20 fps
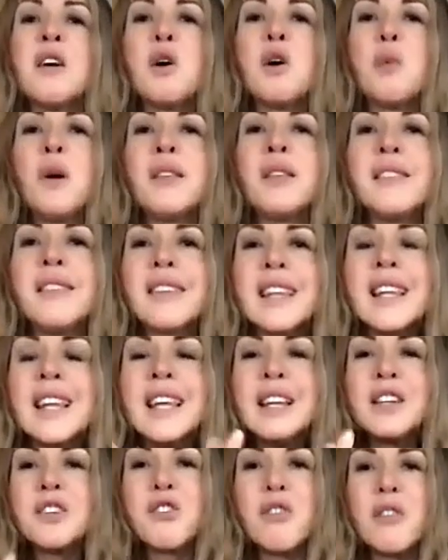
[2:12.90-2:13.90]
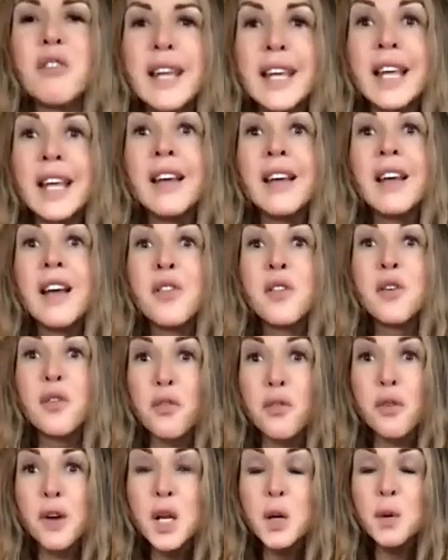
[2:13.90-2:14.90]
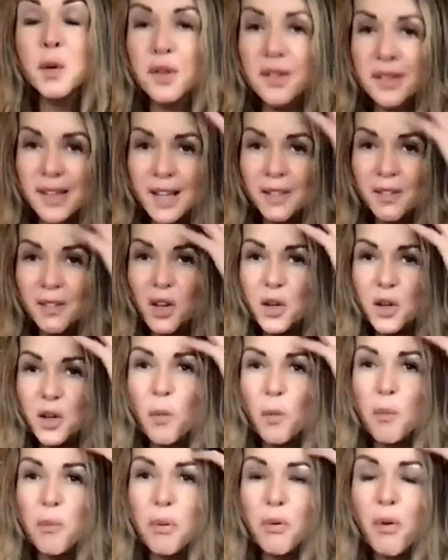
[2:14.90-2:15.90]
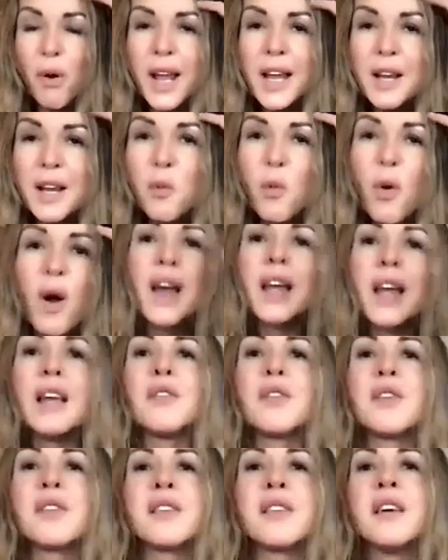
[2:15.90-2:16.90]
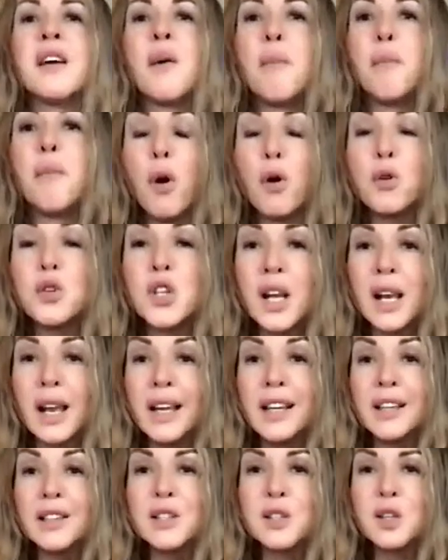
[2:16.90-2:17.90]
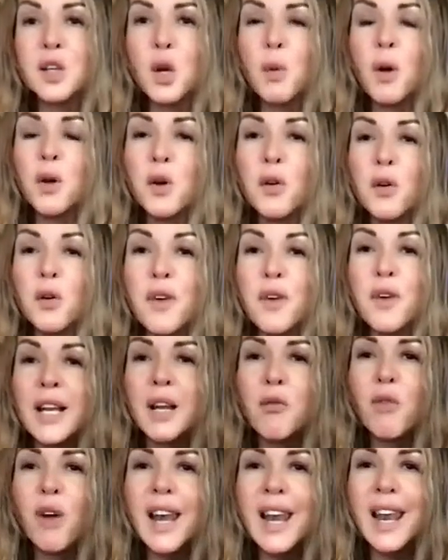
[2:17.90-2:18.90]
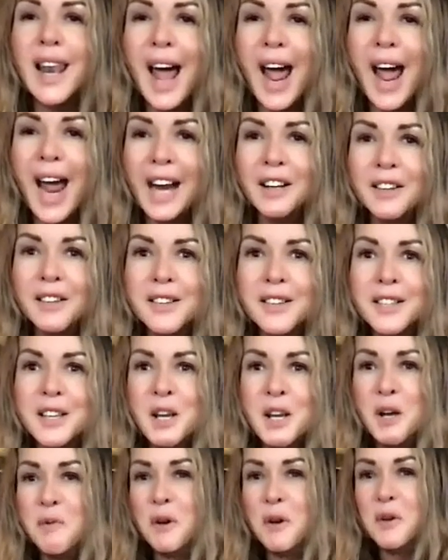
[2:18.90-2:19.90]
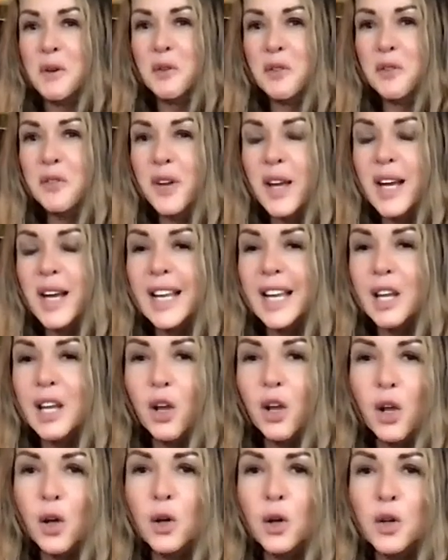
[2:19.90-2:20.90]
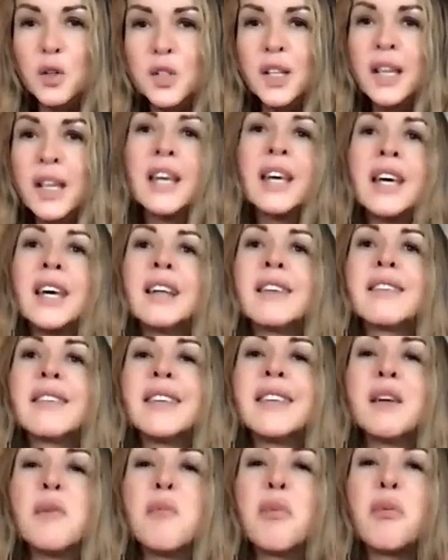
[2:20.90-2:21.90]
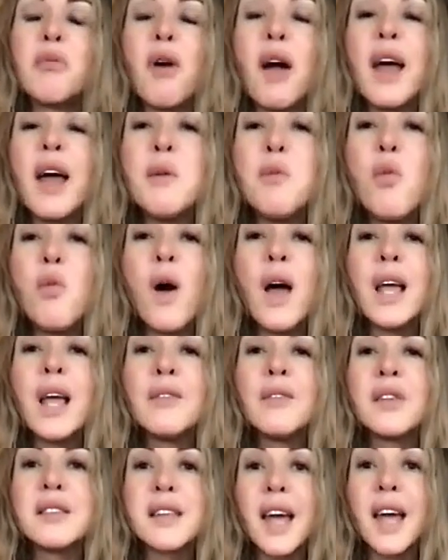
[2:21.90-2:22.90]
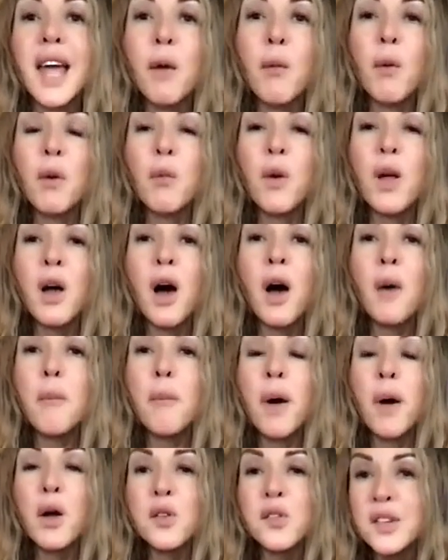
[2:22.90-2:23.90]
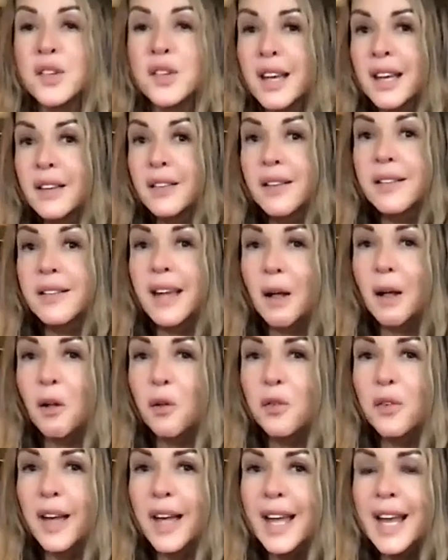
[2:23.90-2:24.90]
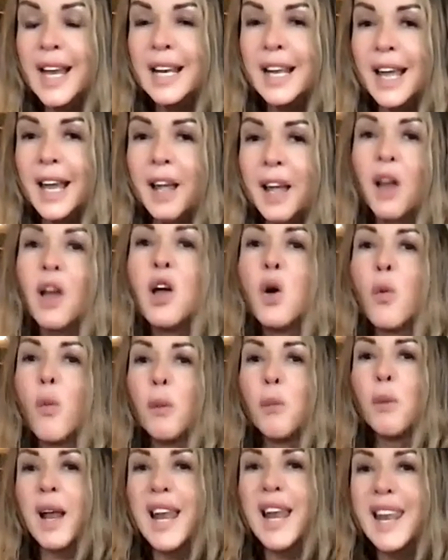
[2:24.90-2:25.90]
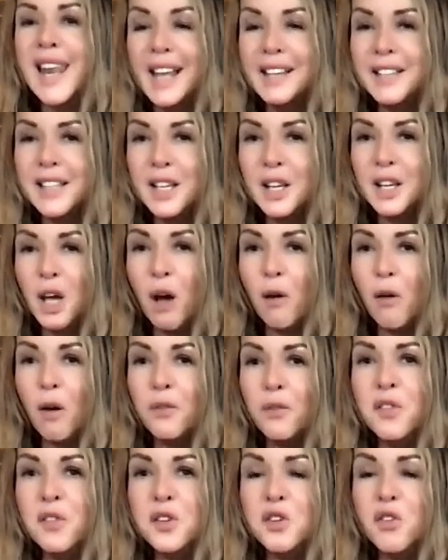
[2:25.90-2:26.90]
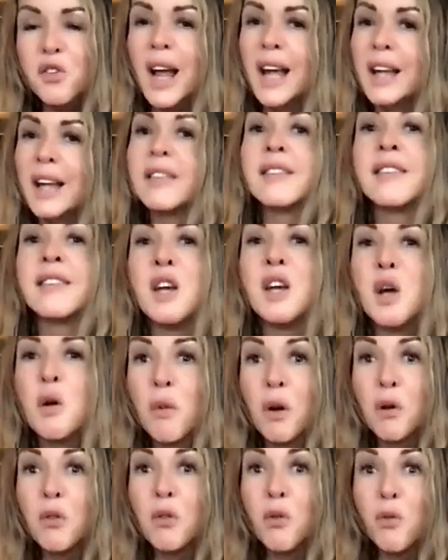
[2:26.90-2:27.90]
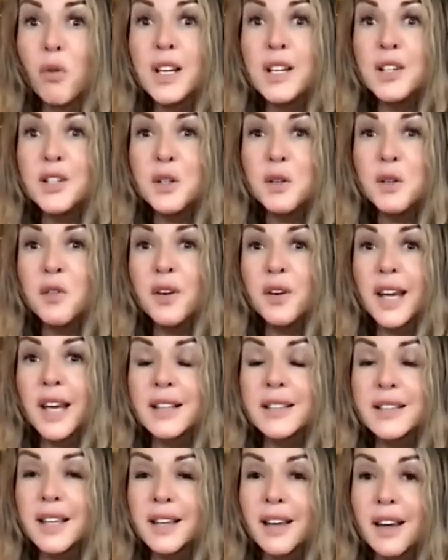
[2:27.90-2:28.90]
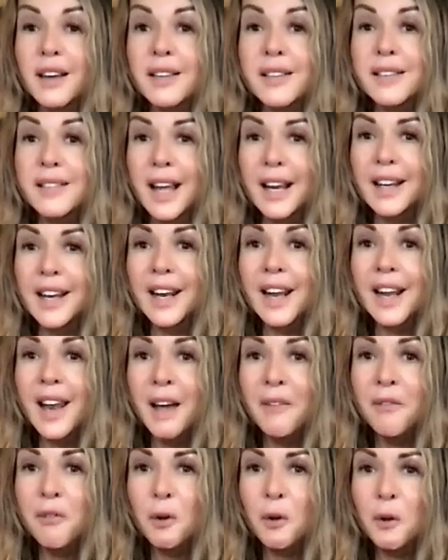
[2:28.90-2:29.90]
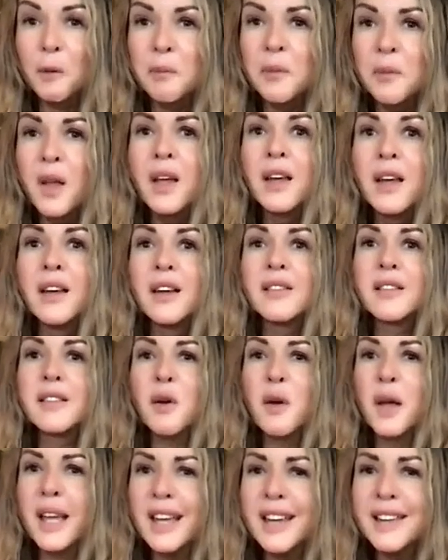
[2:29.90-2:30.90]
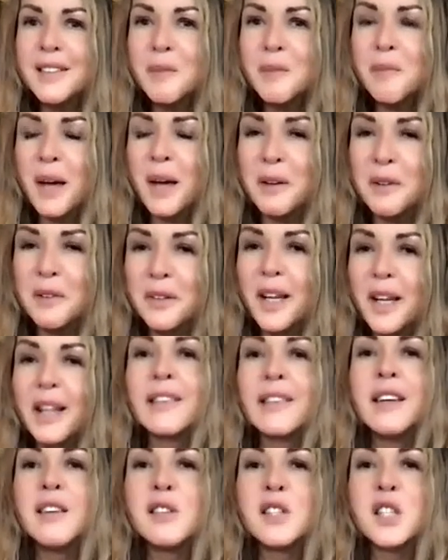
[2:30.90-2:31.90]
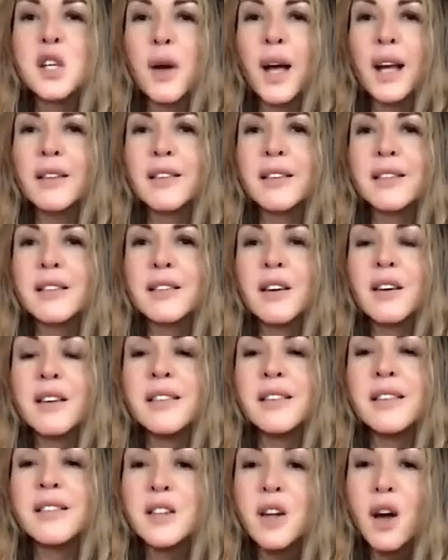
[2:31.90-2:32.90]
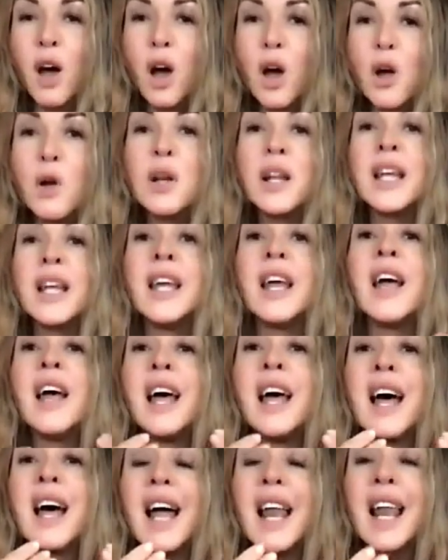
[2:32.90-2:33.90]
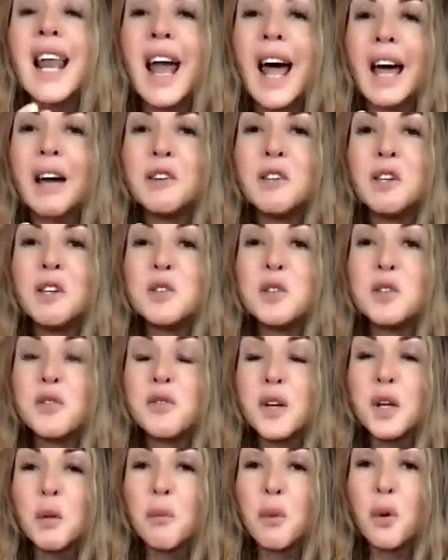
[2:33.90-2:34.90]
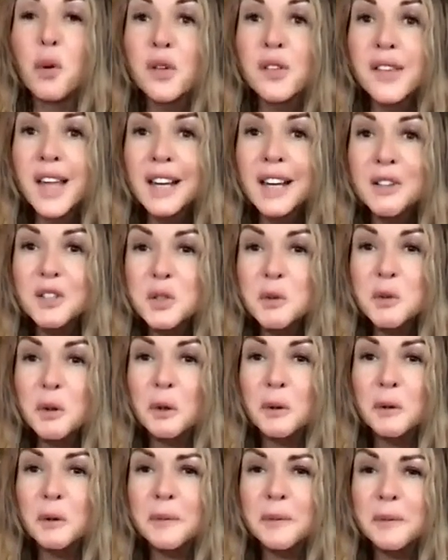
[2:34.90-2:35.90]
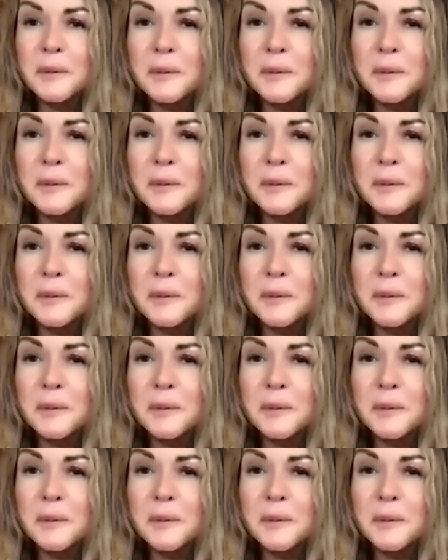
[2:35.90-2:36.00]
which is literally the frequency that your brain waves modulate to when you're feeling relaxed, when you're feeling good. It's the brainwave state when we are most self-healing, when we're letting go of stress, when we're rejuvenating at a cellular level. So here's a benefit. These 2 exercises not only allow you to feel more sexual